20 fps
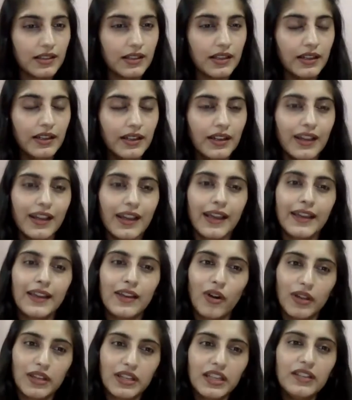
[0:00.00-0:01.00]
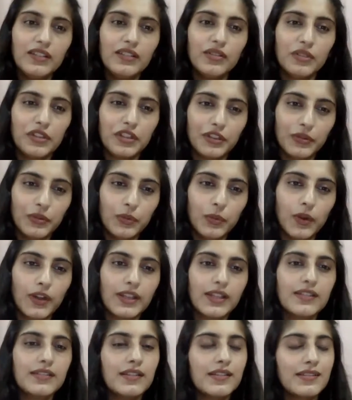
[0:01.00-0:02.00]
Sir, according to you,
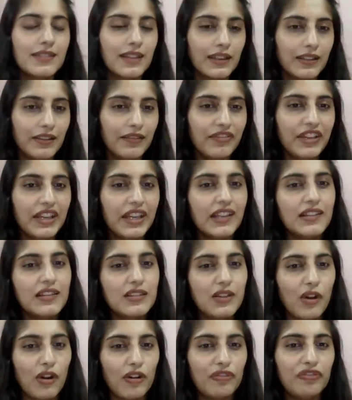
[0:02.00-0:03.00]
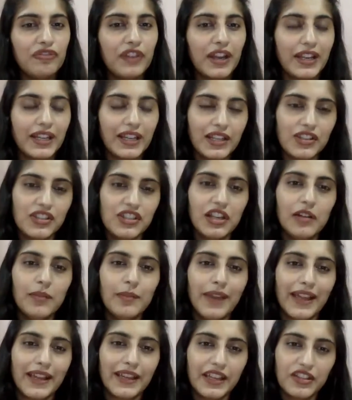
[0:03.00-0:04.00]
what is the significance of
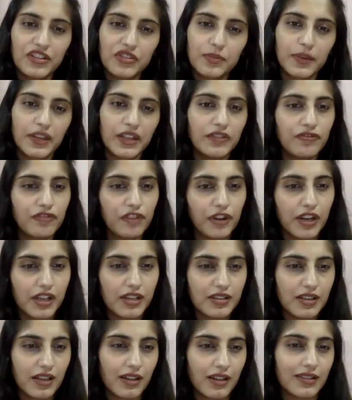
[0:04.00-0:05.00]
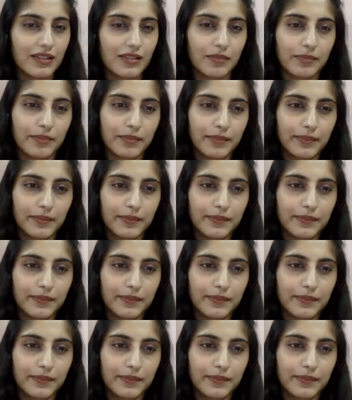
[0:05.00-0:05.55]
financial management for a startup?